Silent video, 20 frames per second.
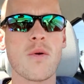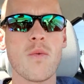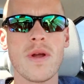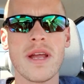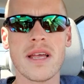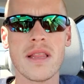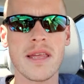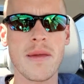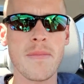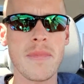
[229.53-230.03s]

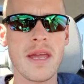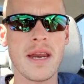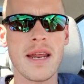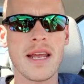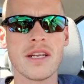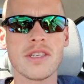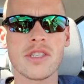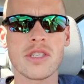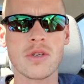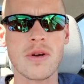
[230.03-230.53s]
Weekly
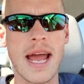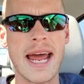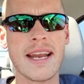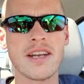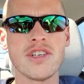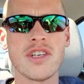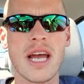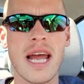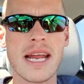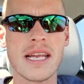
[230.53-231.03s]
meetings,
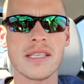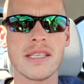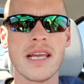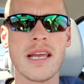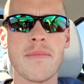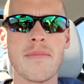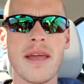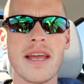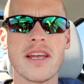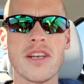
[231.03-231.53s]

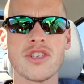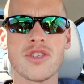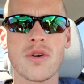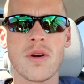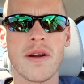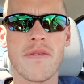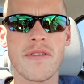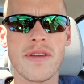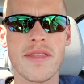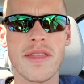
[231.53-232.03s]
strategizing, making sure
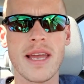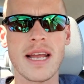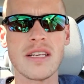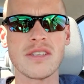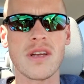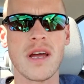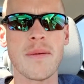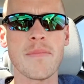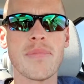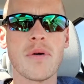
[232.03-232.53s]
everything's
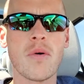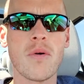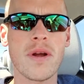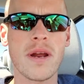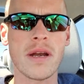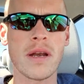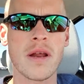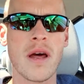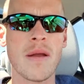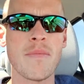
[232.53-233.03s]
on
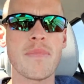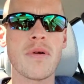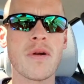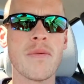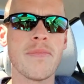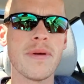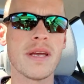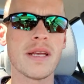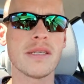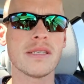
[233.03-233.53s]
point and on
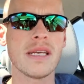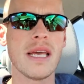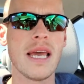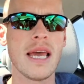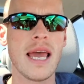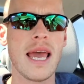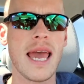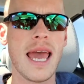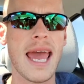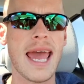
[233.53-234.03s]
purpose.
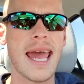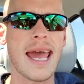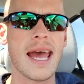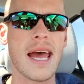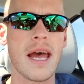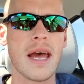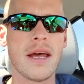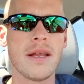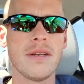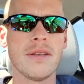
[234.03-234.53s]

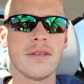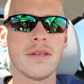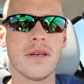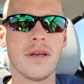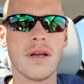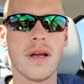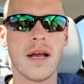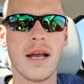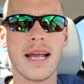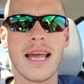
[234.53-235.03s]
And
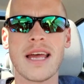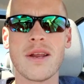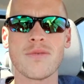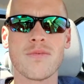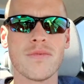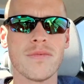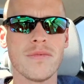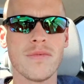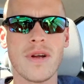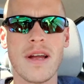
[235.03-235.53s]

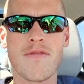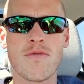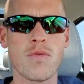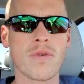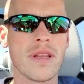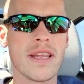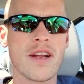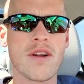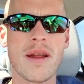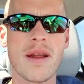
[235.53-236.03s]
again, we have
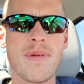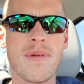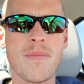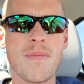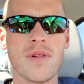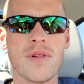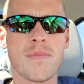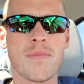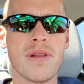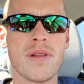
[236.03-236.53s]
really great
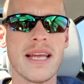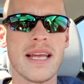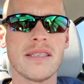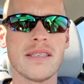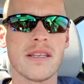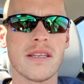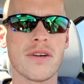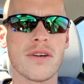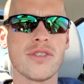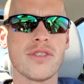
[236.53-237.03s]
people in place
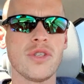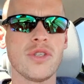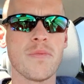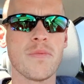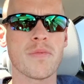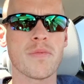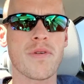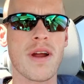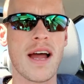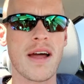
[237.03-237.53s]
there.
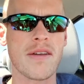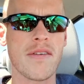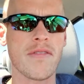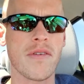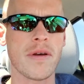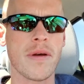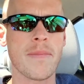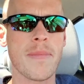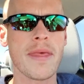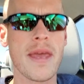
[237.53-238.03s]
Super proud of
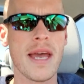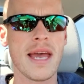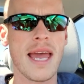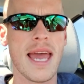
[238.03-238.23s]
them.